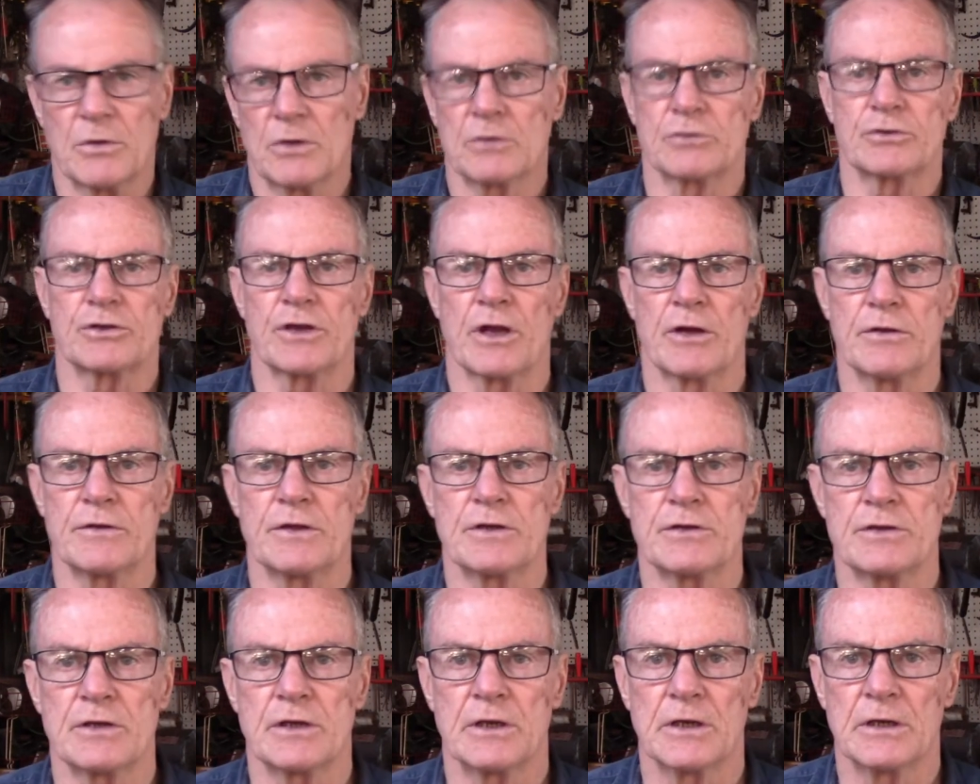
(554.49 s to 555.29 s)
I'll show
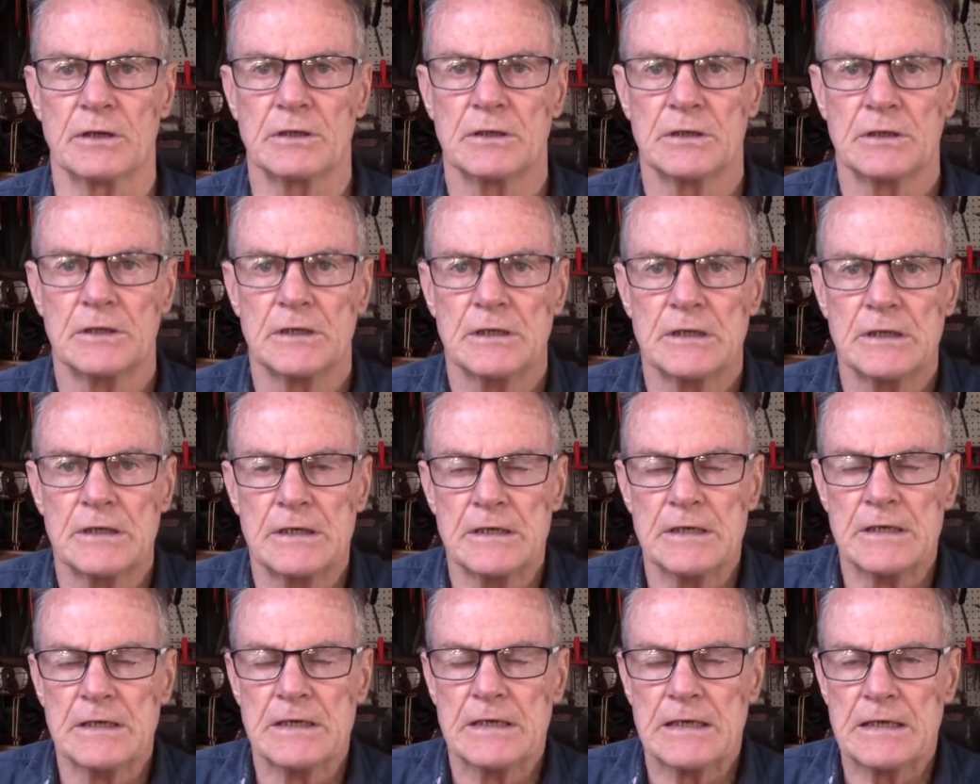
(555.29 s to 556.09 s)
this in
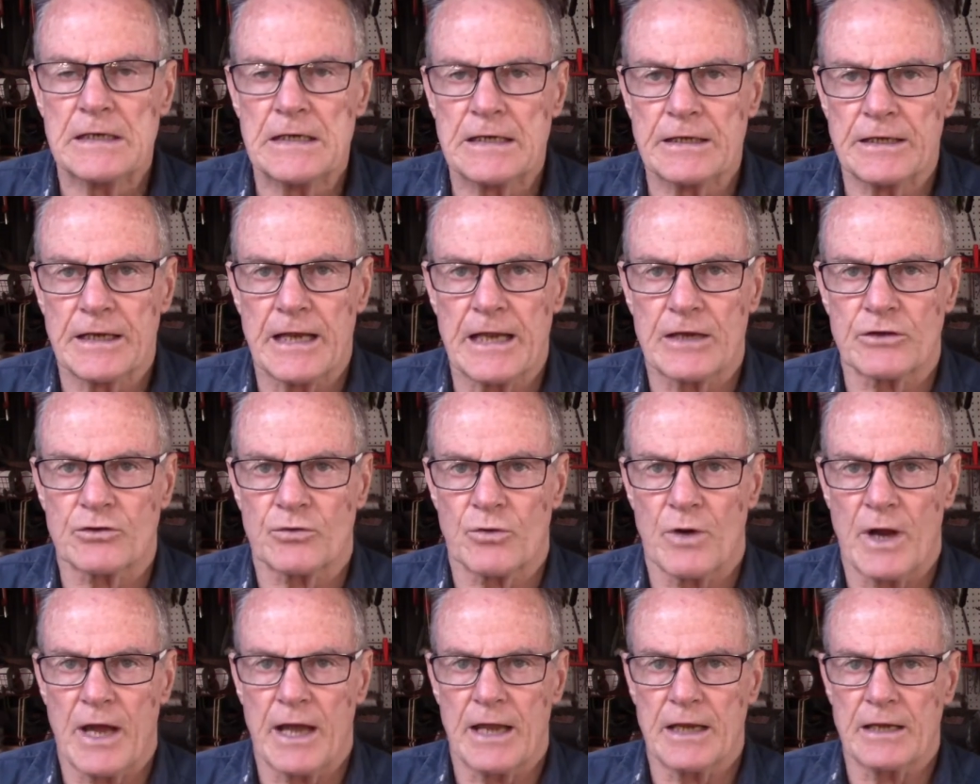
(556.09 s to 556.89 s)
an
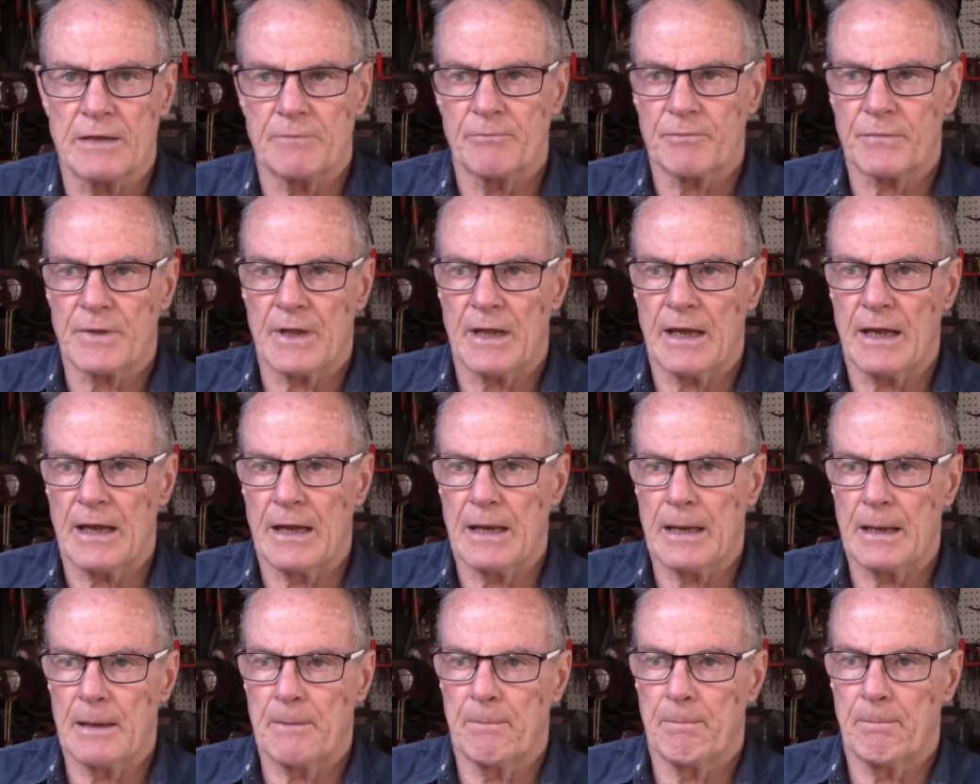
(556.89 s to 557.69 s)
x-ray,
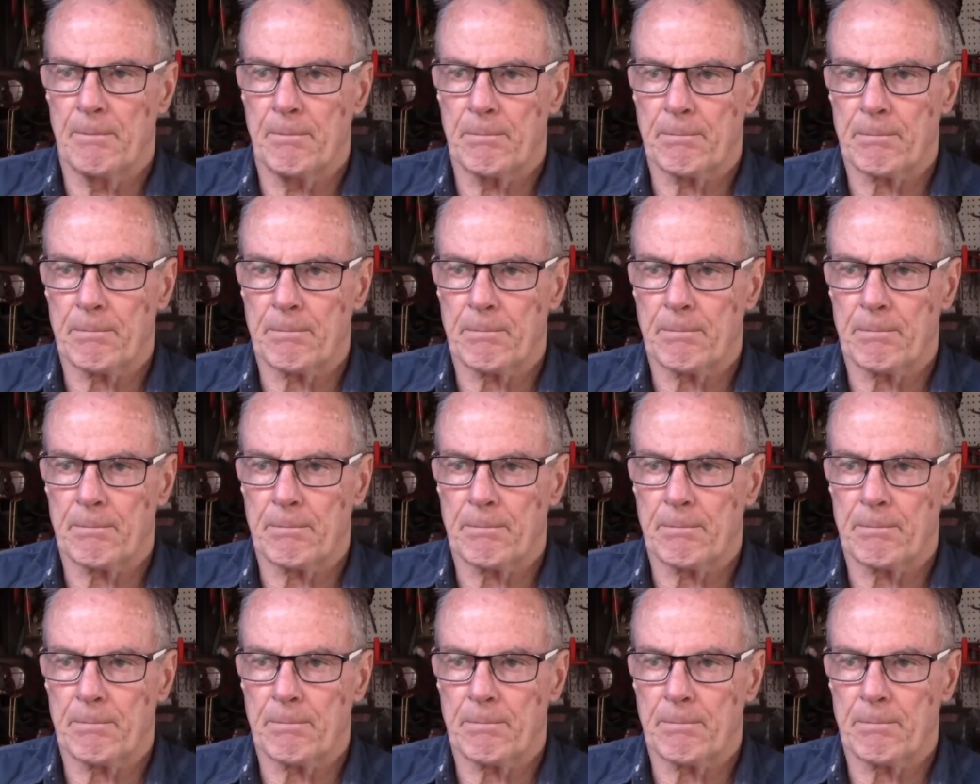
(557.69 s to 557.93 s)
and